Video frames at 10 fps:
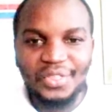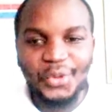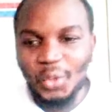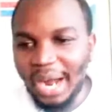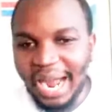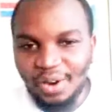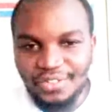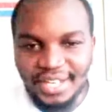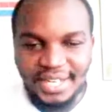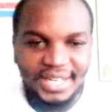
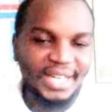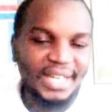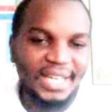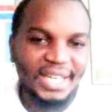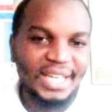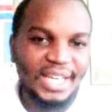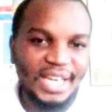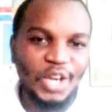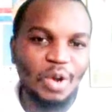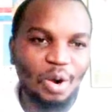throughout the day,
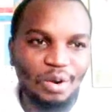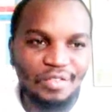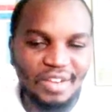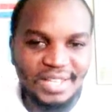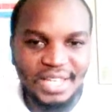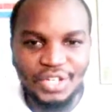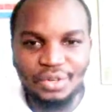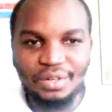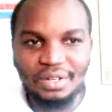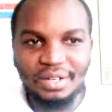in your
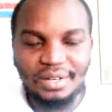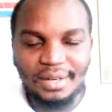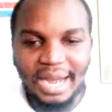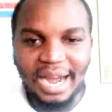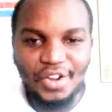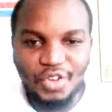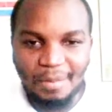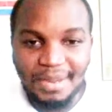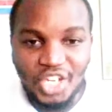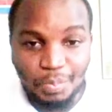conversation, how you
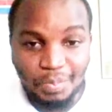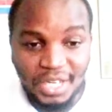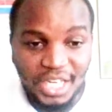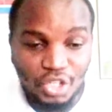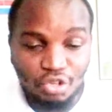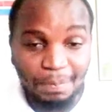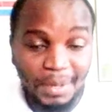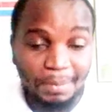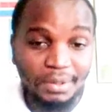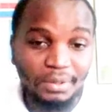have been speaking to
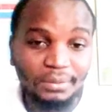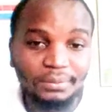people,